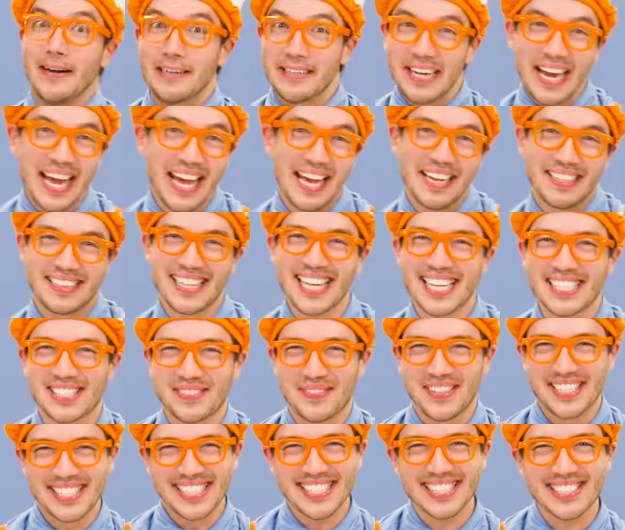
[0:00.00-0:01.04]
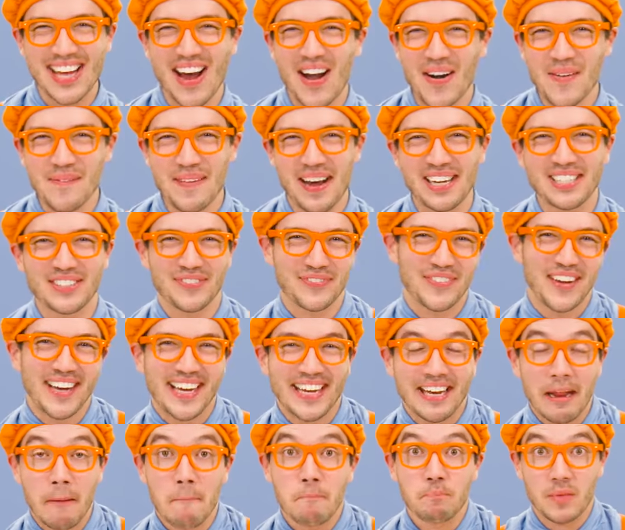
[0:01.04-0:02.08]
Well, this was so much
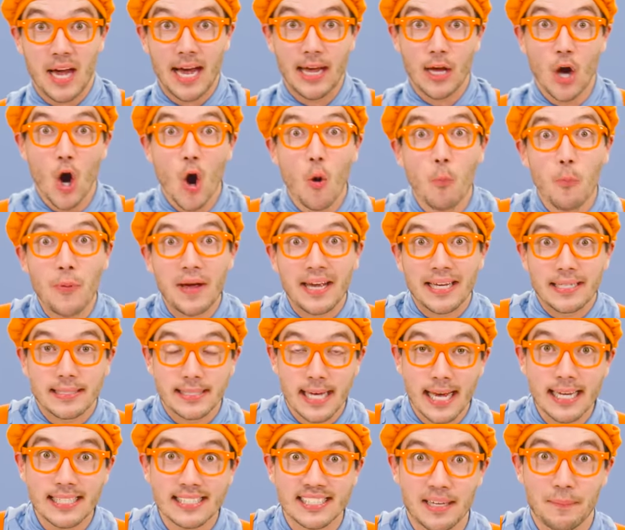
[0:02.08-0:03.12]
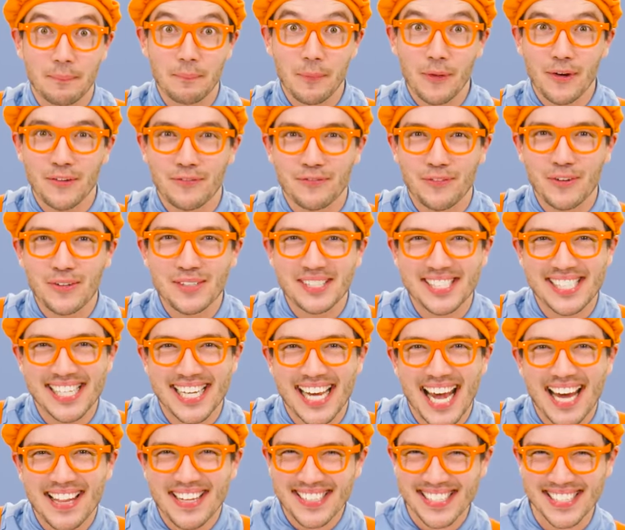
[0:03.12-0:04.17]
fun. I hope we can taste some more foods
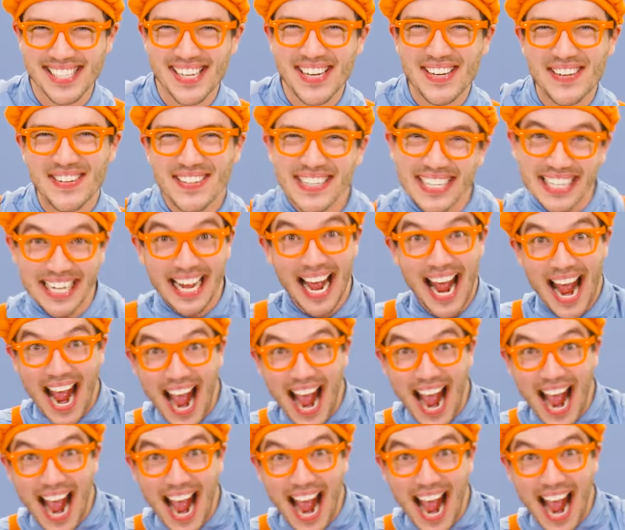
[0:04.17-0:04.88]
together soon.